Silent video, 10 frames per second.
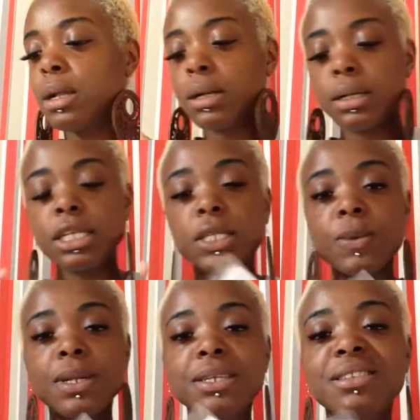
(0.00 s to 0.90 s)
this
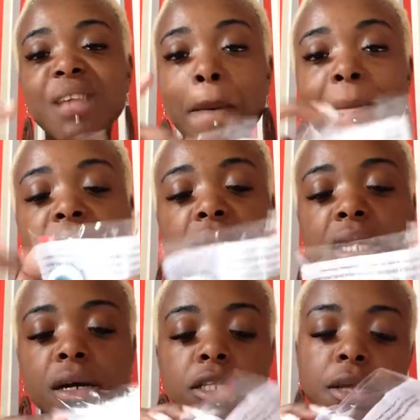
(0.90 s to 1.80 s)
one is some
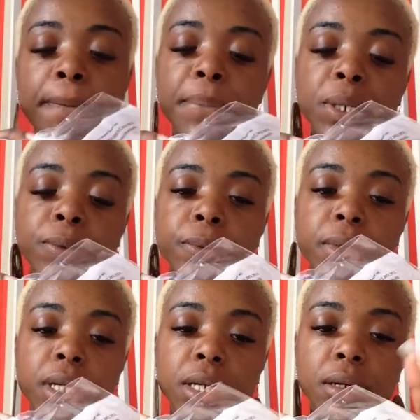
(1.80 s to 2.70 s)
glitter, some blue
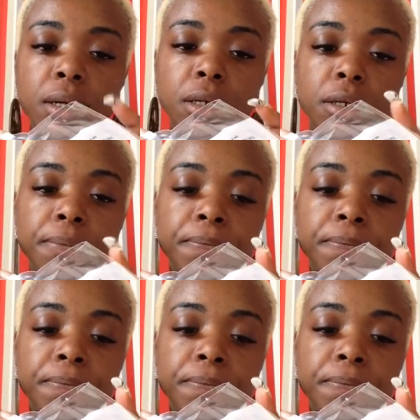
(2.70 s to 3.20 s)
glitter.